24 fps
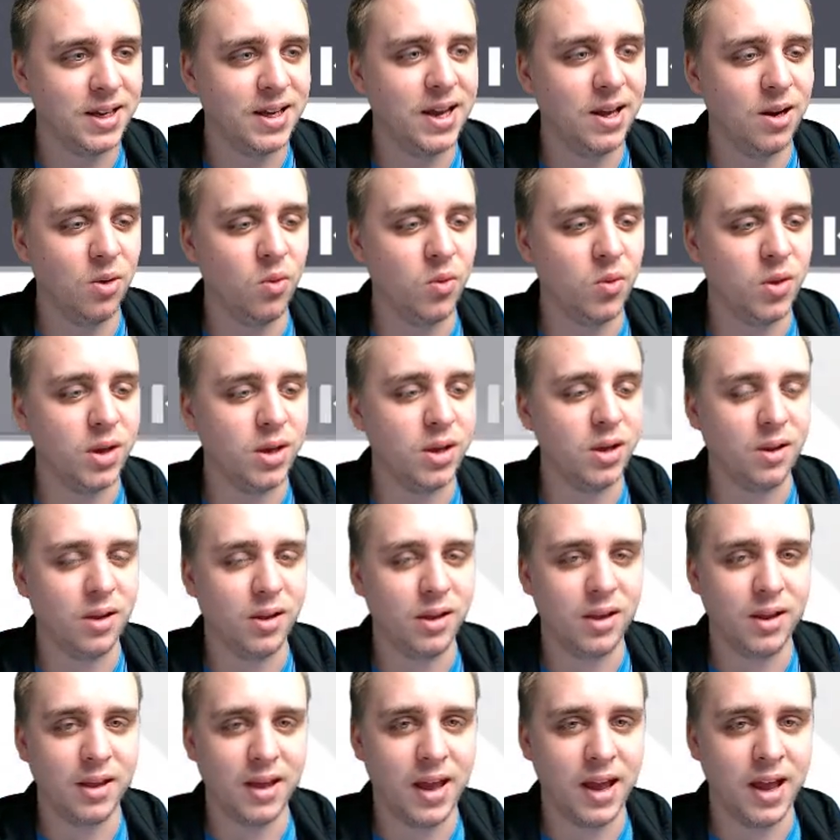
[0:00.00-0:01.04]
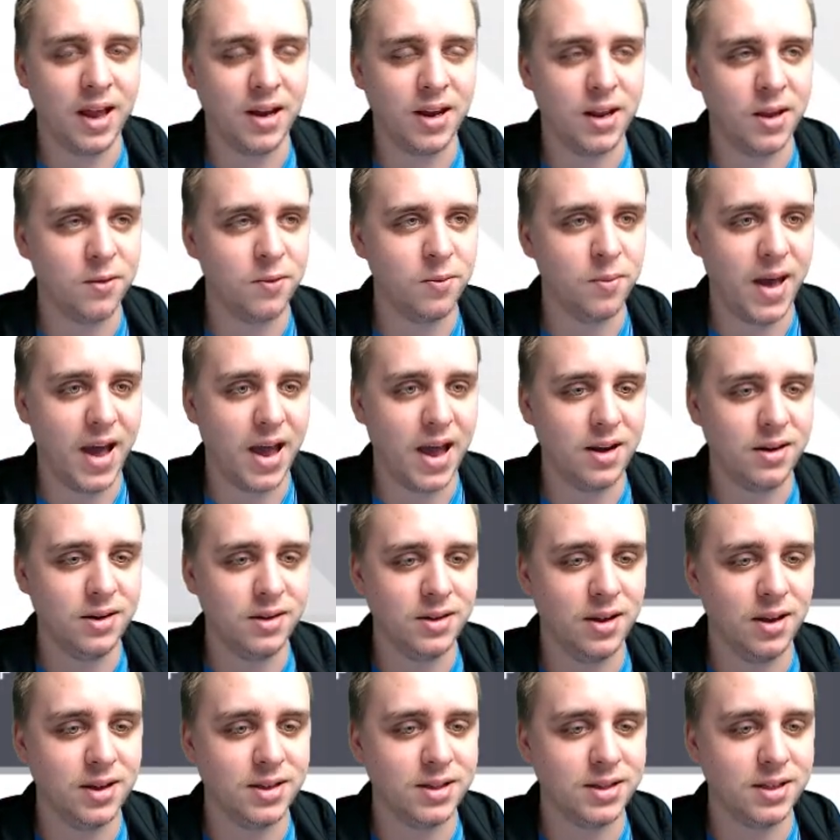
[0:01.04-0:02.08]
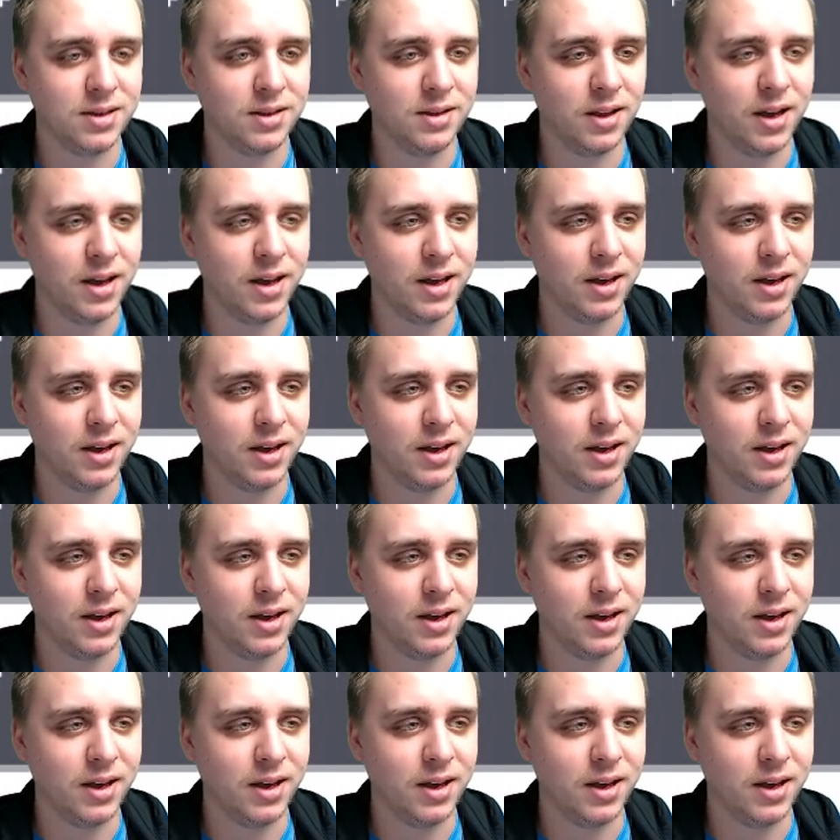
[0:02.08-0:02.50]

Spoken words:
get a wheel. And if Madden doesn't,